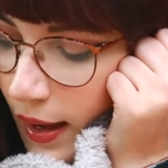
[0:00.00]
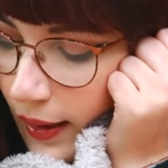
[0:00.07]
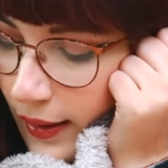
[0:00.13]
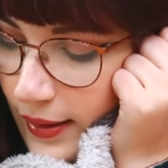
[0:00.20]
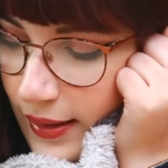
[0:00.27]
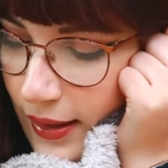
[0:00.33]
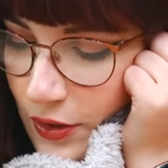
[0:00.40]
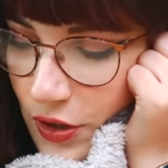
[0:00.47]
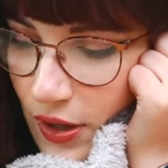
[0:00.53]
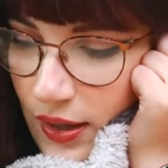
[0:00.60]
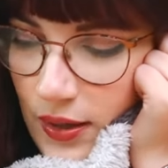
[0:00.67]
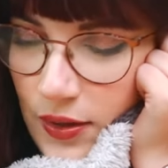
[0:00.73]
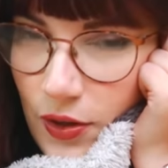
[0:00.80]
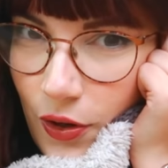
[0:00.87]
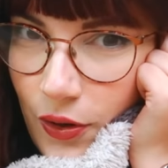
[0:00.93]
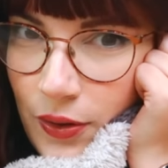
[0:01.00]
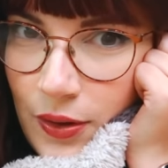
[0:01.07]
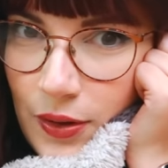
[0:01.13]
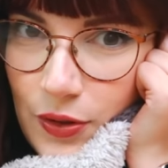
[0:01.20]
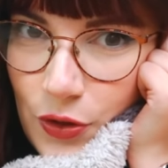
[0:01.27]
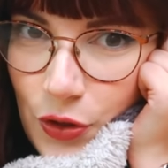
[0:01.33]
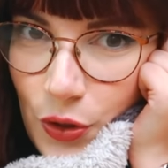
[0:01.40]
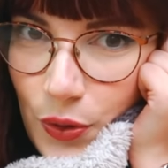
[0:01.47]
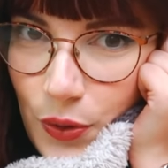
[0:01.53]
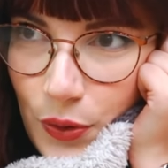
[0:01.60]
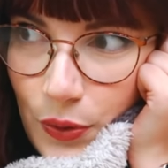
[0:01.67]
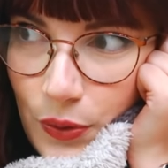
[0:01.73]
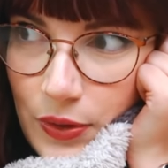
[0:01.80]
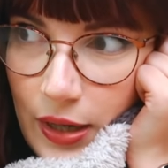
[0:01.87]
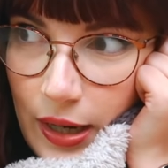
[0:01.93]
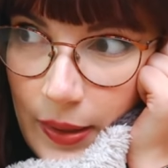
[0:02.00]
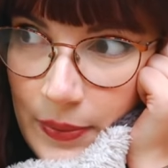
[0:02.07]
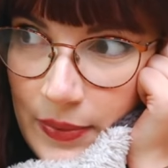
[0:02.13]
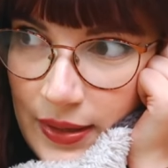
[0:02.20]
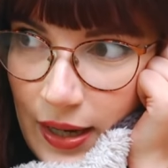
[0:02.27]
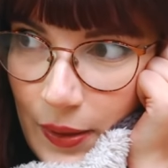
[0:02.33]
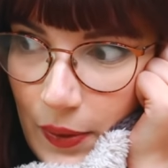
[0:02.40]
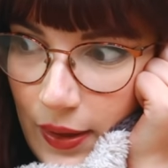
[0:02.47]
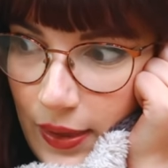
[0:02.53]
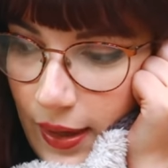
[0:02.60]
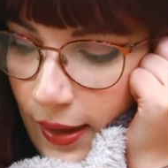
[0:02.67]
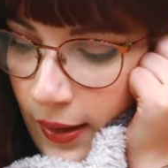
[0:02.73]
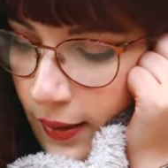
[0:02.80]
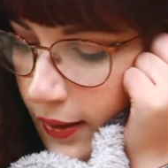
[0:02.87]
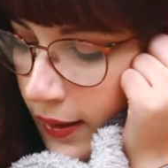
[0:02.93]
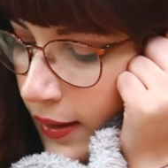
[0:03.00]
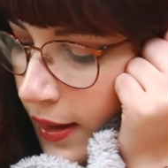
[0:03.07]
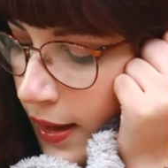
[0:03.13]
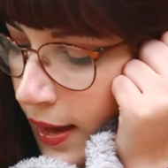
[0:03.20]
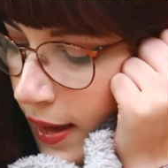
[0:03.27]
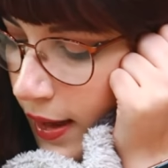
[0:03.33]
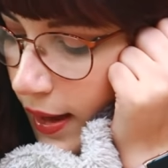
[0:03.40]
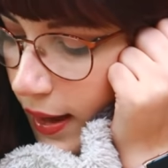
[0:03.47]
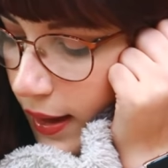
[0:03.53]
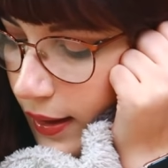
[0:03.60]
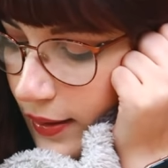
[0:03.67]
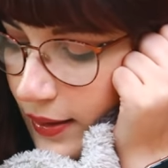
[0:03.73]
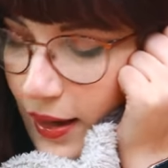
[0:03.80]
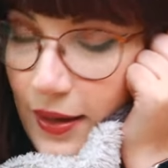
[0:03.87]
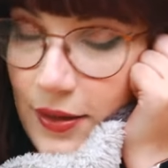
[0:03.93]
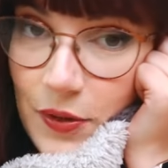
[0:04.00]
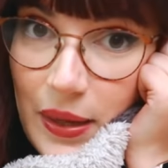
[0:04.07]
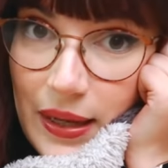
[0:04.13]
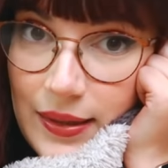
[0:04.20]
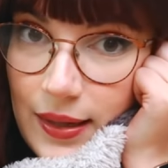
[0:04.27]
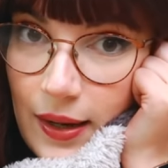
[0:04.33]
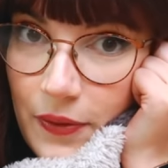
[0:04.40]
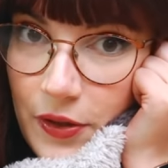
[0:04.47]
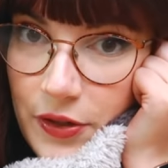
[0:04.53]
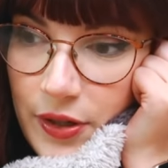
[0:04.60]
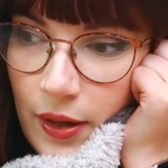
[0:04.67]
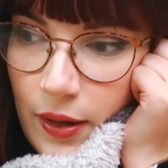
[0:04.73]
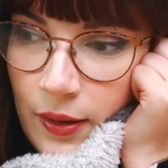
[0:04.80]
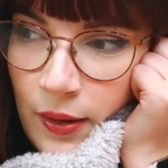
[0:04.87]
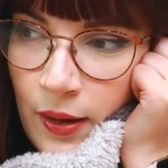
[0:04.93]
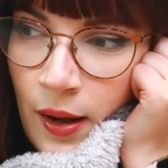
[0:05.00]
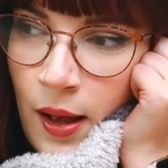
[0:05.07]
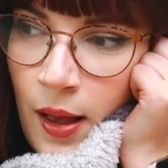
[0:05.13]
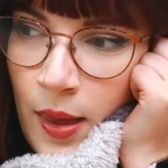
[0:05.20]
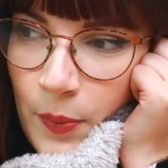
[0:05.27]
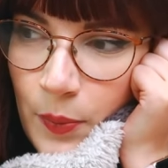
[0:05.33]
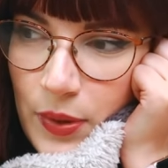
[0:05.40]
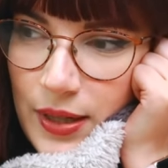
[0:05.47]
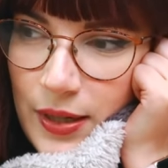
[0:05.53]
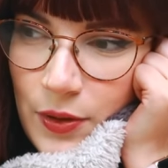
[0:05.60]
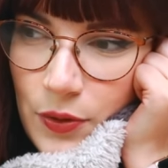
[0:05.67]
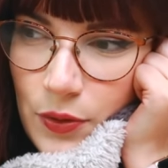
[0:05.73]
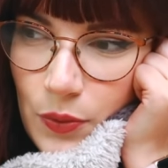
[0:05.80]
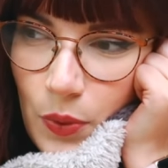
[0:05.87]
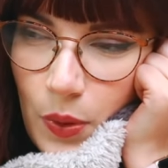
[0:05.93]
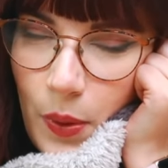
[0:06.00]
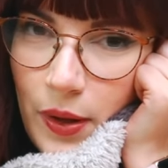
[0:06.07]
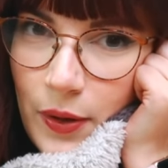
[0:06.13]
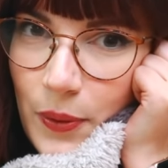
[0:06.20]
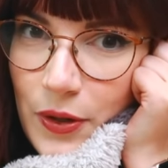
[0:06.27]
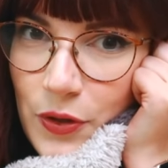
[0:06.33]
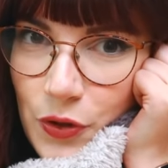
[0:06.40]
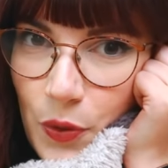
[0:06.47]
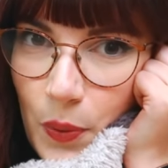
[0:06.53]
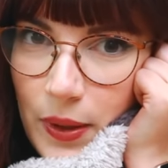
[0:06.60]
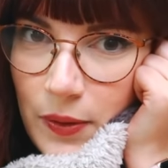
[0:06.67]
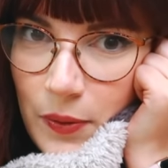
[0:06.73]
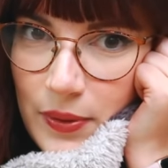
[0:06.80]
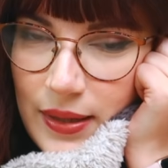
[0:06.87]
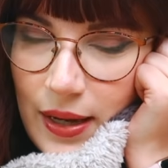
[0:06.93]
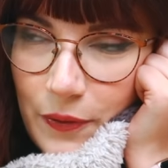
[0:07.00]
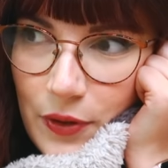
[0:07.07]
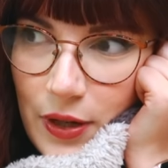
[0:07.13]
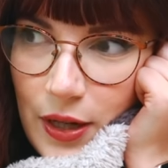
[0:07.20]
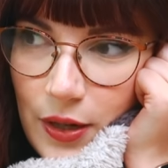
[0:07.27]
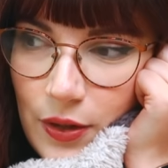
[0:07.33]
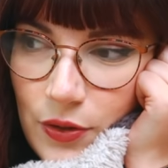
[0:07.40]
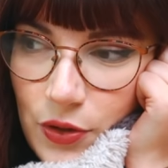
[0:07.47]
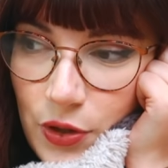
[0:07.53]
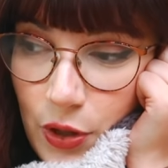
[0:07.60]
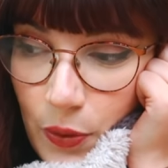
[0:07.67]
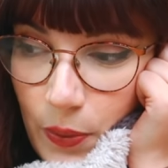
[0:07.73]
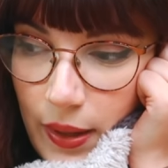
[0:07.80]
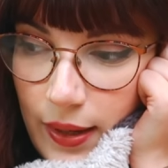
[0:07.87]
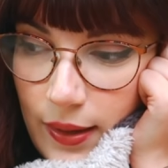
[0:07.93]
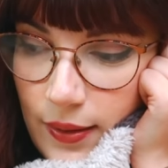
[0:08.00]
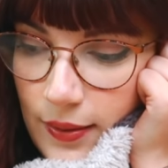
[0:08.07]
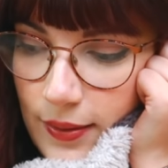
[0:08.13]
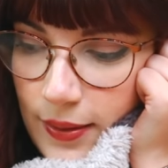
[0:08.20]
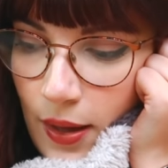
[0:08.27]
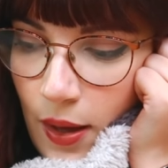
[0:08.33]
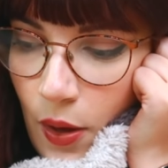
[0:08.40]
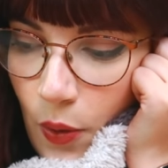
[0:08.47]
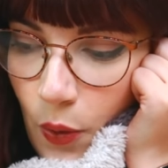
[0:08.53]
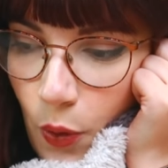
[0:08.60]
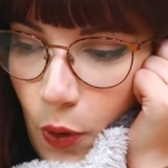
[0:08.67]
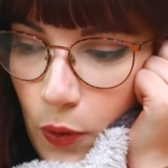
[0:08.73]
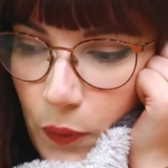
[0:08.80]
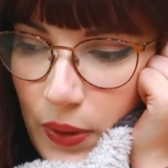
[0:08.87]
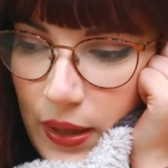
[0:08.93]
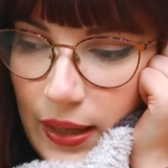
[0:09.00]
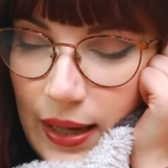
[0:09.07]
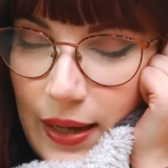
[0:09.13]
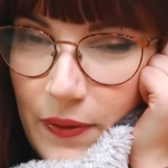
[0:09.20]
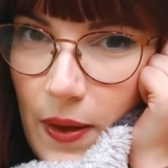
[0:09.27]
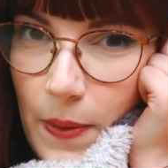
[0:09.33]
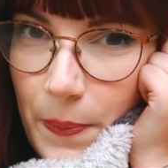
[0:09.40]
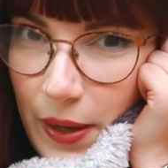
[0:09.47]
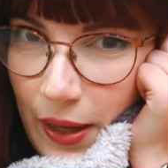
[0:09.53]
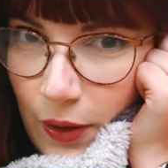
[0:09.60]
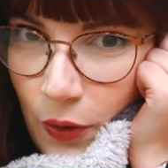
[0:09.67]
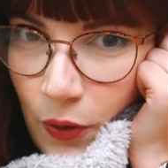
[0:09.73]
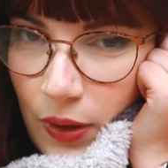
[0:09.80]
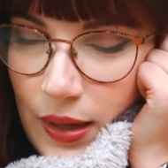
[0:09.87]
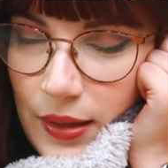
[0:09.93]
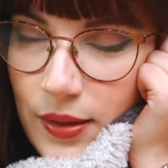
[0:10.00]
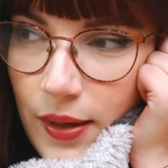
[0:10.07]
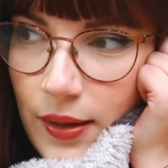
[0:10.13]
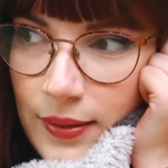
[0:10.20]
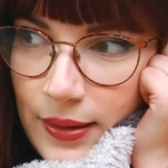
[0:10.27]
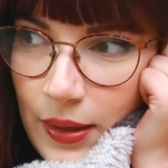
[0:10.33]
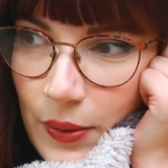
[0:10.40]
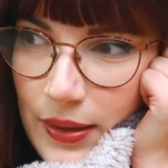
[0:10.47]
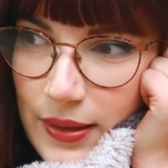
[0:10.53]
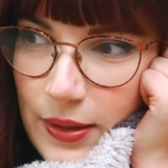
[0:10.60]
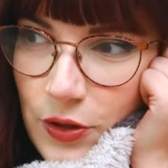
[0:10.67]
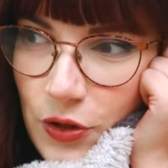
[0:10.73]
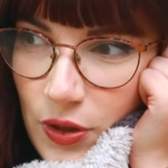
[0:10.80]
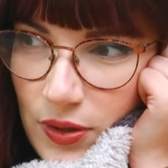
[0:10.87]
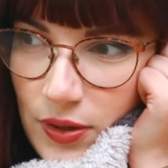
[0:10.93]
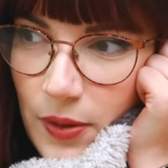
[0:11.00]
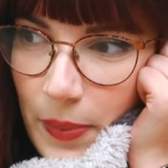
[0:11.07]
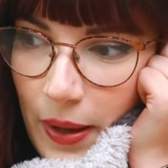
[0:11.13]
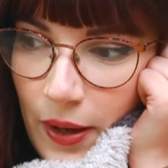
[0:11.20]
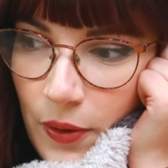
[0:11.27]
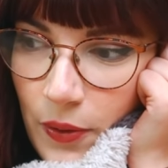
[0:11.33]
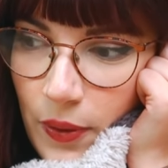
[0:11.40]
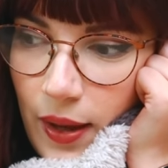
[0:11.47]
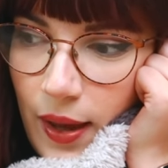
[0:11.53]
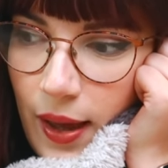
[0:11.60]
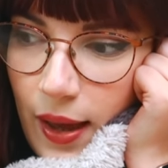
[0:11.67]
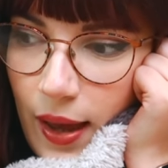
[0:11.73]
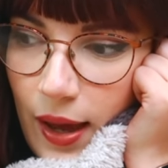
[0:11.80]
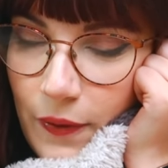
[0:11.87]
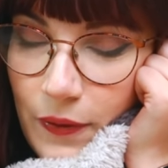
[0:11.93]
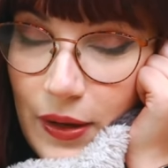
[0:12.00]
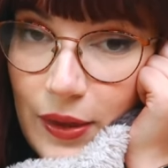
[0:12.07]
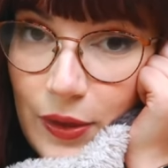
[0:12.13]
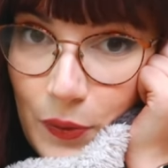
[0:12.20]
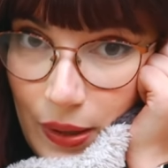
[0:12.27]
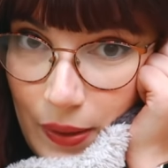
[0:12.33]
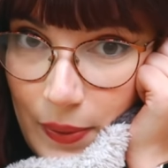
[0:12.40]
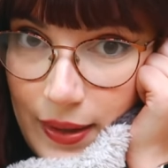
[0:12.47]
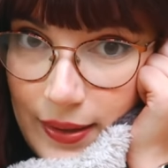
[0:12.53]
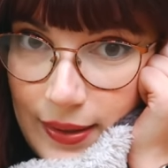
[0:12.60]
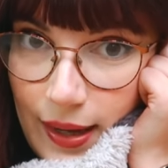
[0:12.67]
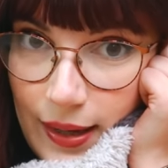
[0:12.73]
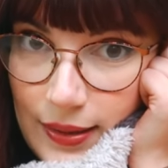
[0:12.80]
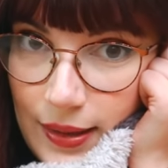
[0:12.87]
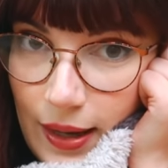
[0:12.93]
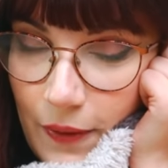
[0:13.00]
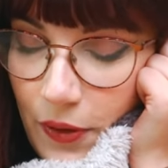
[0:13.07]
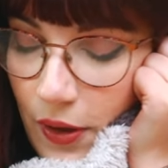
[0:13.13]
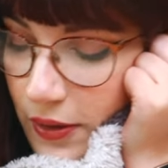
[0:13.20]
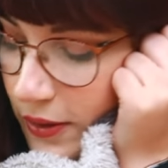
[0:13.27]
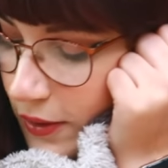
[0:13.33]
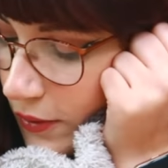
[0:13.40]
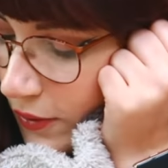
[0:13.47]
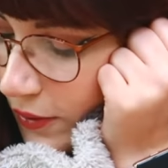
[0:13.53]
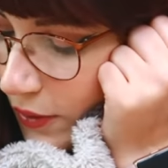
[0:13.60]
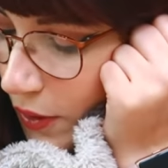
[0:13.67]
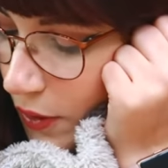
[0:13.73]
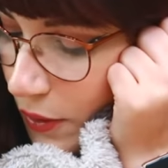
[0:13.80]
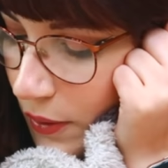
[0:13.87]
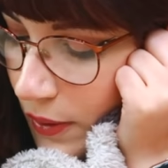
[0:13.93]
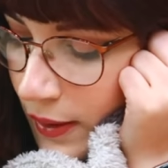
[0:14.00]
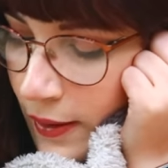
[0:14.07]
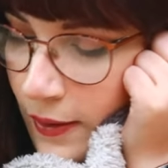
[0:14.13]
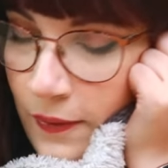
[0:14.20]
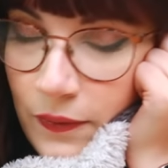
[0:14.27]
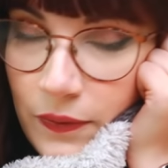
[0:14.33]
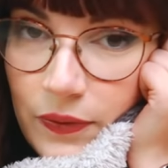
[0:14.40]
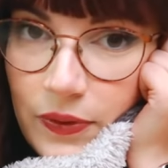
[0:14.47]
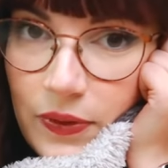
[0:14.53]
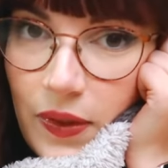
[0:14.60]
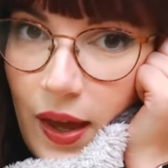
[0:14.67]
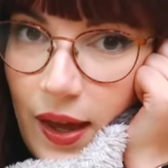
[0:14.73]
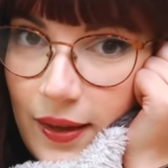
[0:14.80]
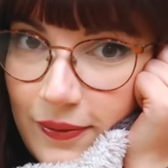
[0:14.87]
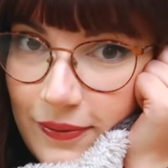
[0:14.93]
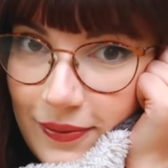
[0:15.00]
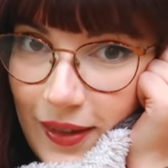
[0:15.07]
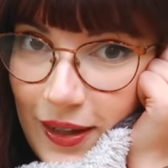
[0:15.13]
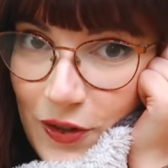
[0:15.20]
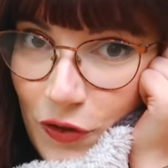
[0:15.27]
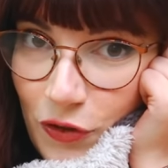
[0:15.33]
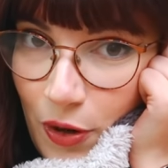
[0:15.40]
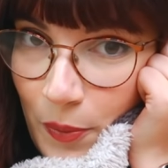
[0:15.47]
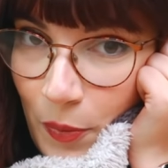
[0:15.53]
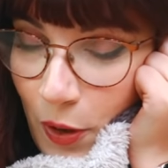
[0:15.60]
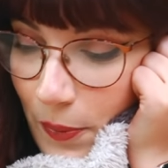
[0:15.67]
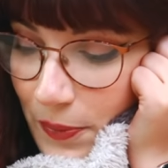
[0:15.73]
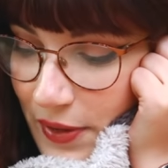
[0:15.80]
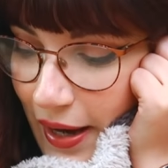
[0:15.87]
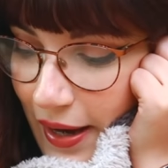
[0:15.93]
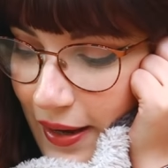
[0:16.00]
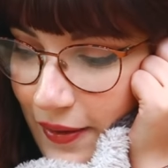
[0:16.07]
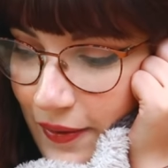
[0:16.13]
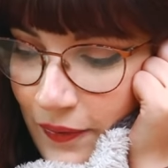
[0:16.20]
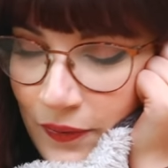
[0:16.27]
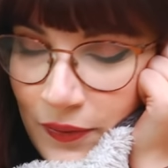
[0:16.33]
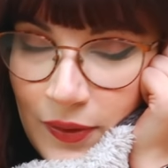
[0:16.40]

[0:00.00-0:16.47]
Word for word: And he's actually had it done two times now, I think. And yeah, so he has to have that done. We didn't, we weren't quite sure whether it was every two weeks or if we could leave it a bit longer. It turns out it's just about every three weeks that he has to have that done. So there is your Crumble update.